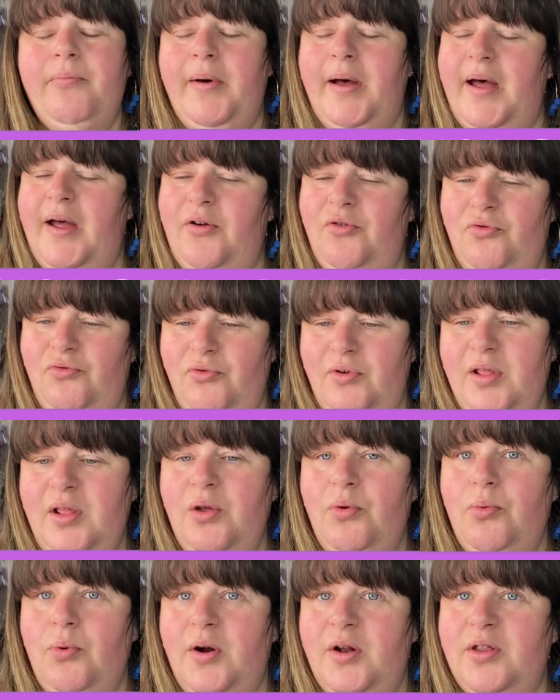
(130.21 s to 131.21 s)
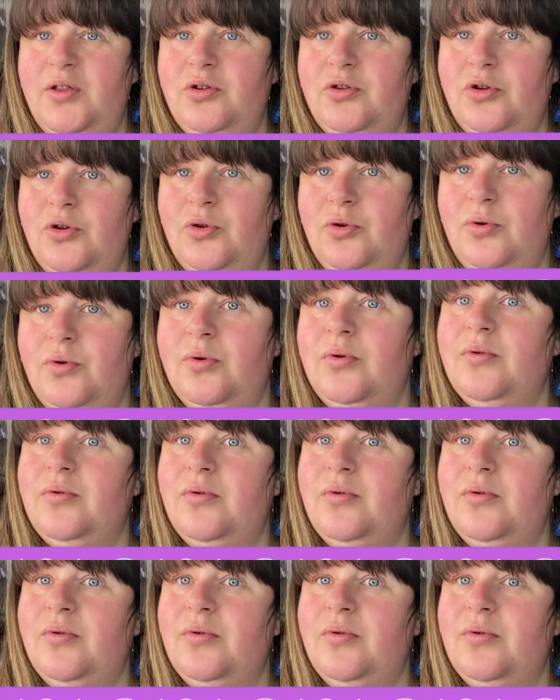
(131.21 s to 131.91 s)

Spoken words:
but I really want to